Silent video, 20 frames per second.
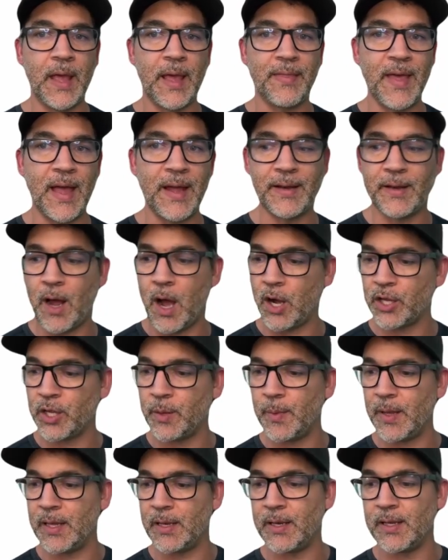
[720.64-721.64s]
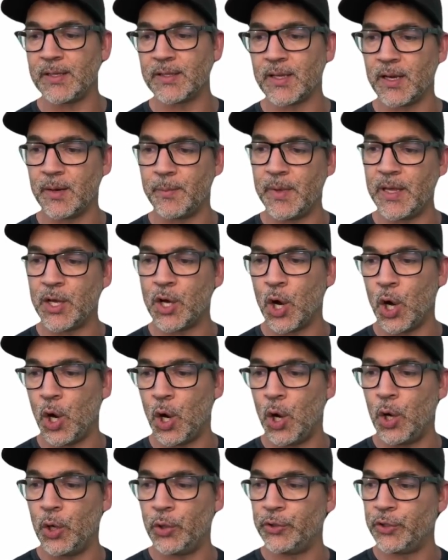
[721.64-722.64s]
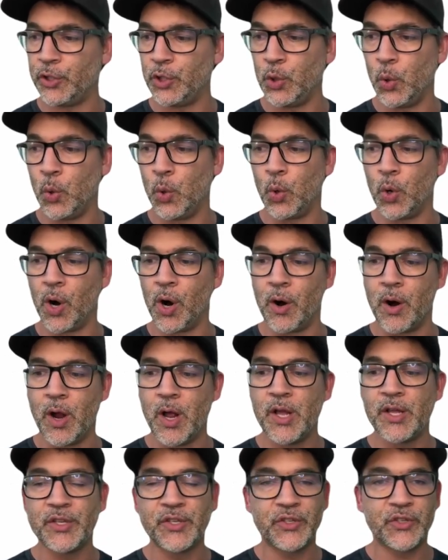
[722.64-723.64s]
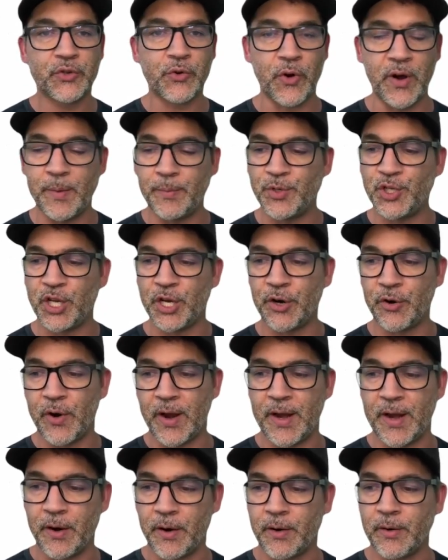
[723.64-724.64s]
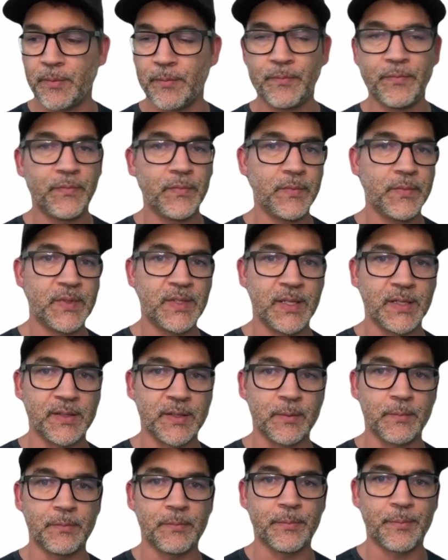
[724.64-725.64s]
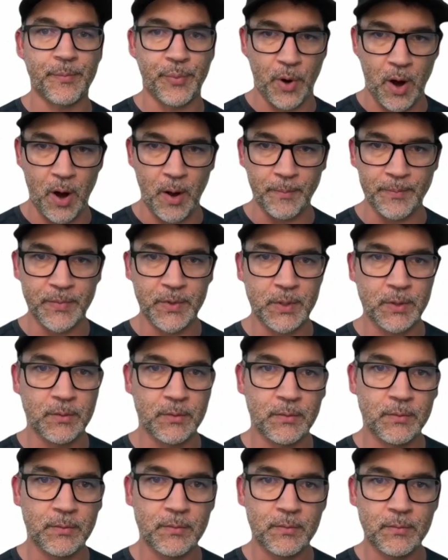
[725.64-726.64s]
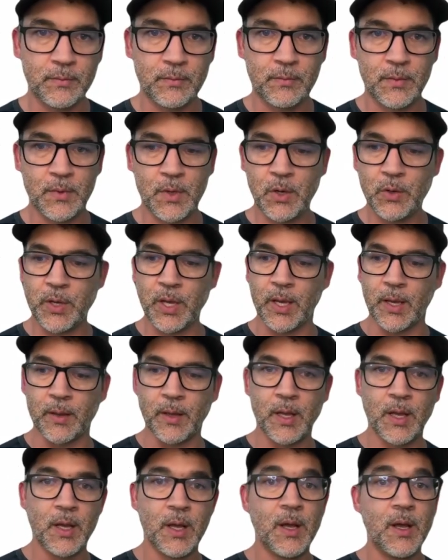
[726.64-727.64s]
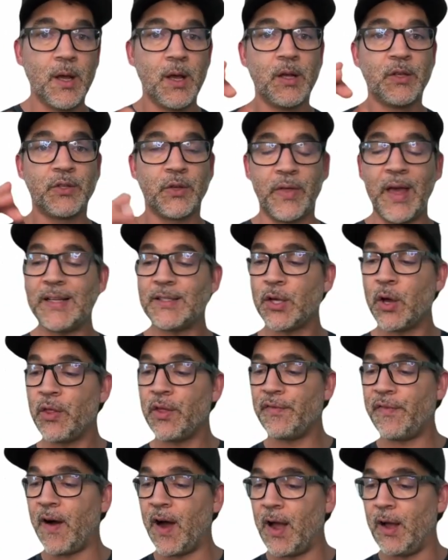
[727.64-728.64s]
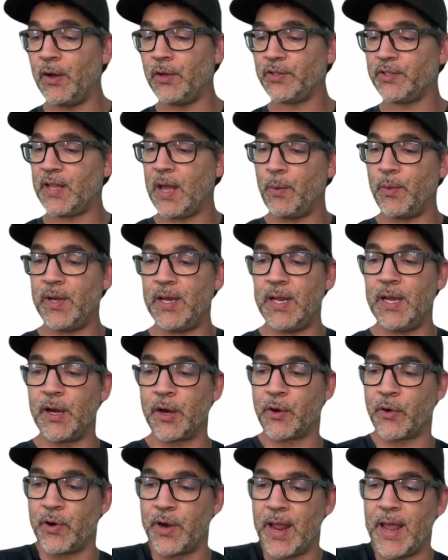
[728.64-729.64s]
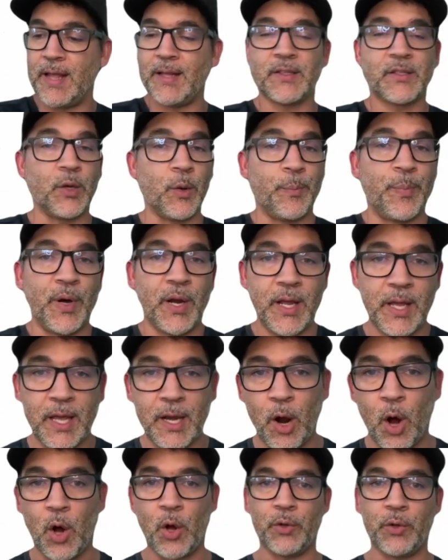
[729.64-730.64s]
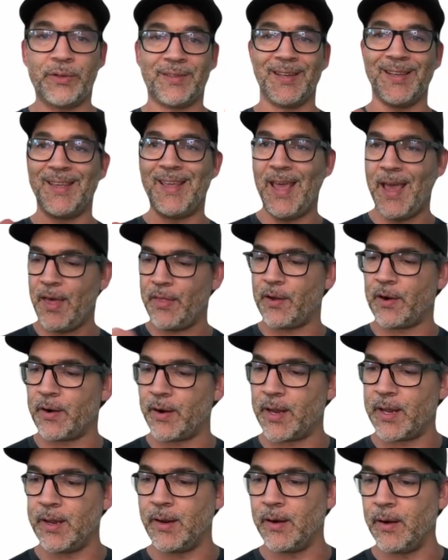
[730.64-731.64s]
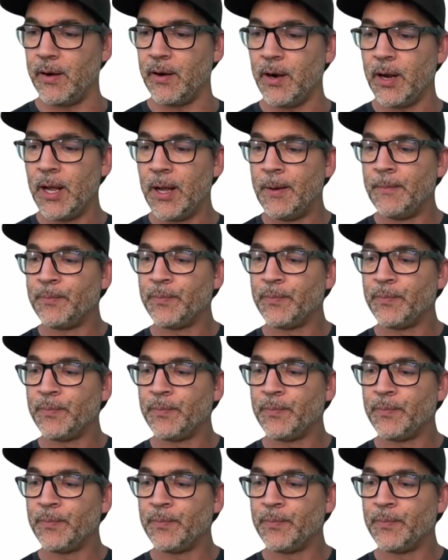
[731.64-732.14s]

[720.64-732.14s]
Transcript: and that document is going to be called your script generator system prompt. Okay, so that's all the files that we need to create. So putting it all together here.